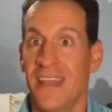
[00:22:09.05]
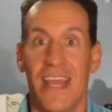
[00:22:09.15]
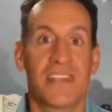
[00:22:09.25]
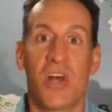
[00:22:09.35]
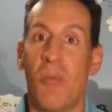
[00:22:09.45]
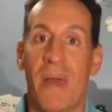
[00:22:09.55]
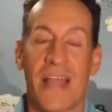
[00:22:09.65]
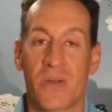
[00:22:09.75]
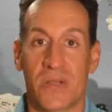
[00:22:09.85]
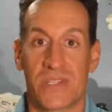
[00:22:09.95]
It's all
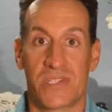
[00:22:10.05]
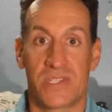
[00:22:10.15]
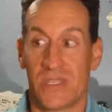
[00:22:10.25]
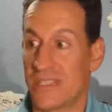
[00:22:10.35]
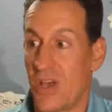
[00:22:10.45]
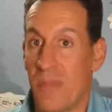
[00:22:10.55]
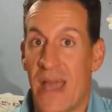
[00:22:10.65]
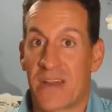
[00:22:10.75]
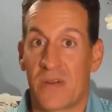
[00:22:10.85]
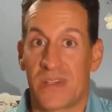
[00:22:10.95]
backwards. It's all
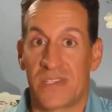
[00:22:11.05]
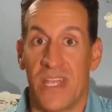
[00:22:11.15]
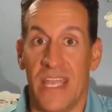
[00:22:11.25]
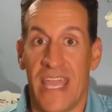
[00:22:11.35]
backwards,